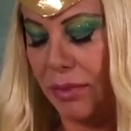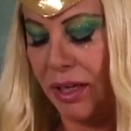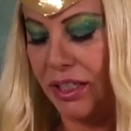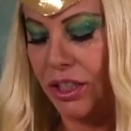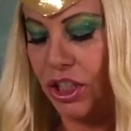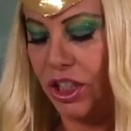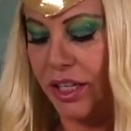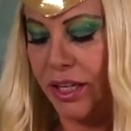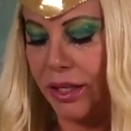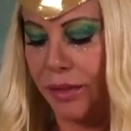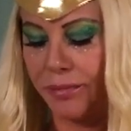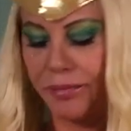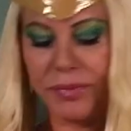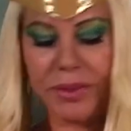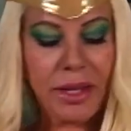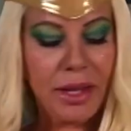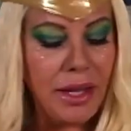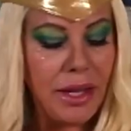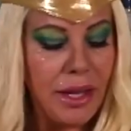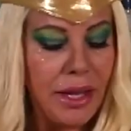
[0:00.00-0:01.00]
my chicken.
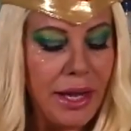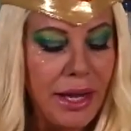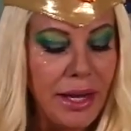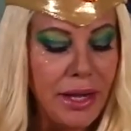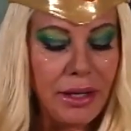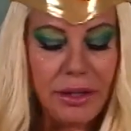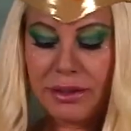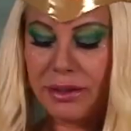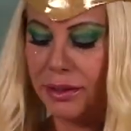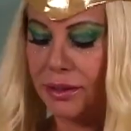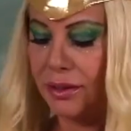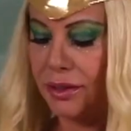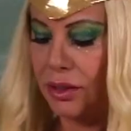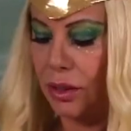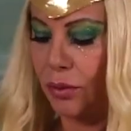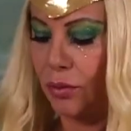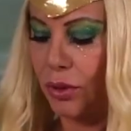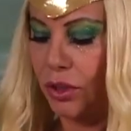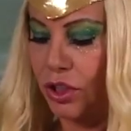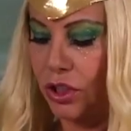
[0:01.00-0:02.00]
And
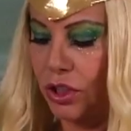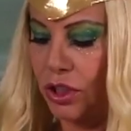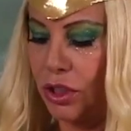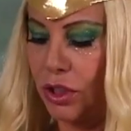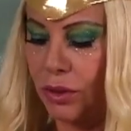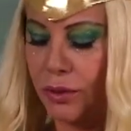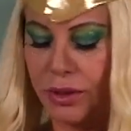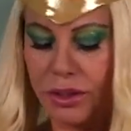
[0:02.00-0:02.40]
so what you do